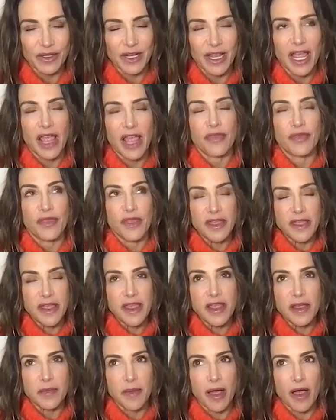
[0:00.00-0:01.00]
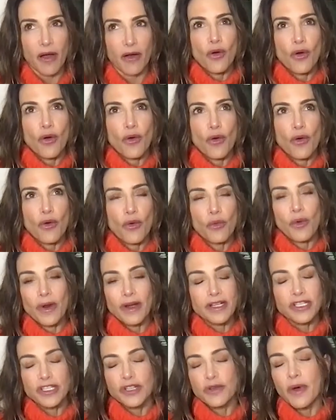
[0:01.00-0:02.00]
and thinking about what
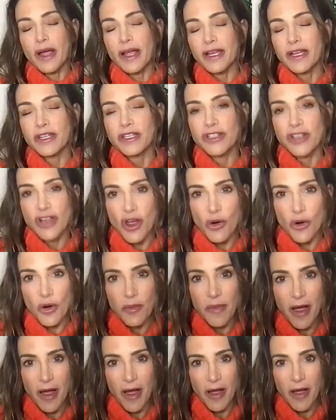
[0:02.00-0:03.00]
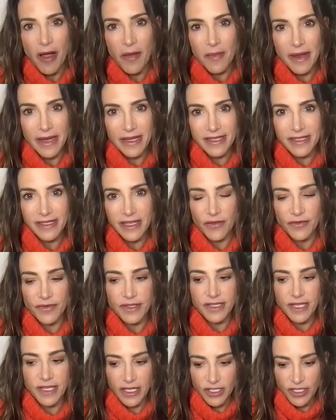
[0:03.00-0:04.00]
do I know about myself
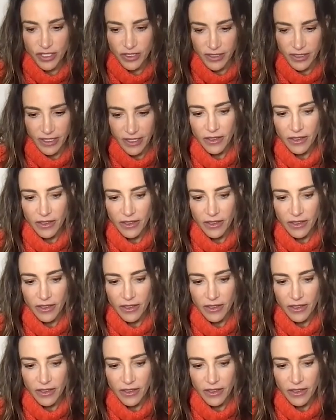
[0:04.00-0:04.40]
sexually?